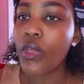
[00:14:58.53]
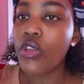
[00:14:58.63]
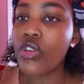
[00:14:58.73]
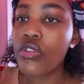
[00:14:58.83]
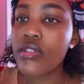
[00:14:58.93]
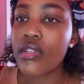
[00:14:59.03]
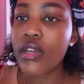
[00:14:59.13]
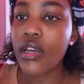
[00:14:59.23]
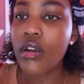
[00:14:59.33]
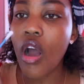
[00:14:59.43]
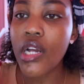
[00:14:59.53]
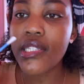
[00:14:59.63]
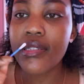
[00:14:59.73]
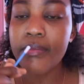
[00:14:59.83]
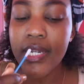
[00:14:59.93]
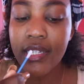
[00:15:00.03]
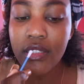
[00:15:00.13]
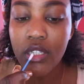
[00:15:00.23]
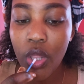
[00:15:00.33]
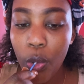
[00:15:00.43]
using a cotton
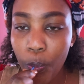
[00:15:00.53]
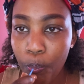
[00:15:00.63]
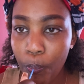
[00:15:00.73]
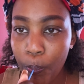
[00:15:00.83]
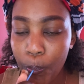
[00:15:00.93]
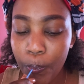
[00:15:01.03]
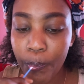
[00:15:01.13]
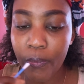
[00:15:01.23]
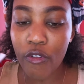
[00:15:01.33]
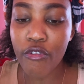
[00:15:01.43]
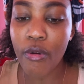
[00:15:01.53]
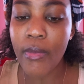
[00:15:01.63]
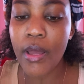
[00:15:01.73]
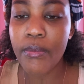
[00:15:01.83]
bud for my